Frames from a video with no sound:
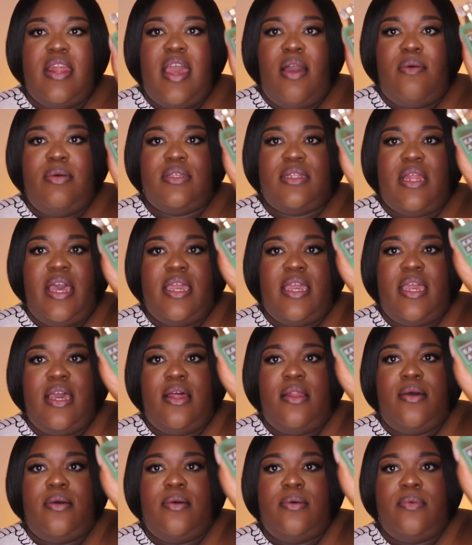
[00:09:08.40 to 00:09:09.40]
now it's like
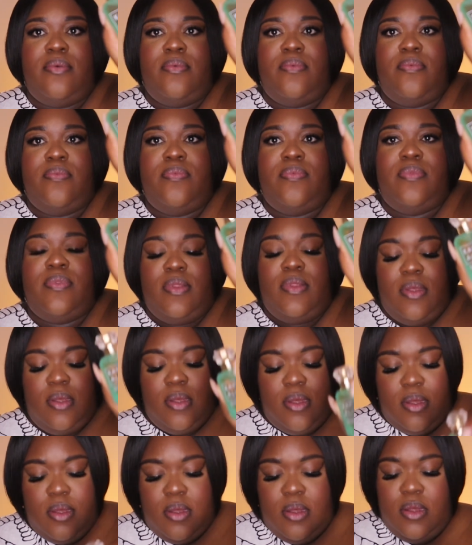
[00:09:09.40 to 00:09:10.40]
yellow.
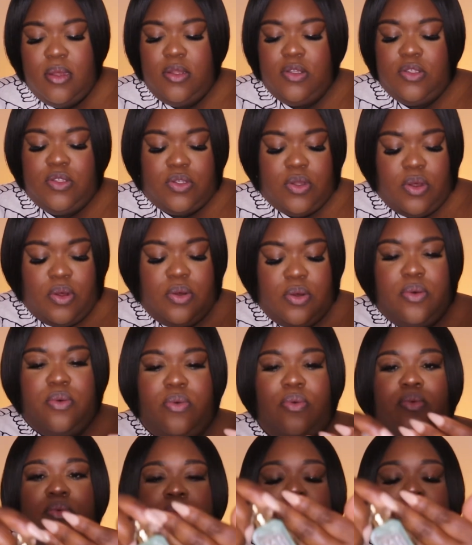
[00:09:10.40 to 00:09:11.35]
So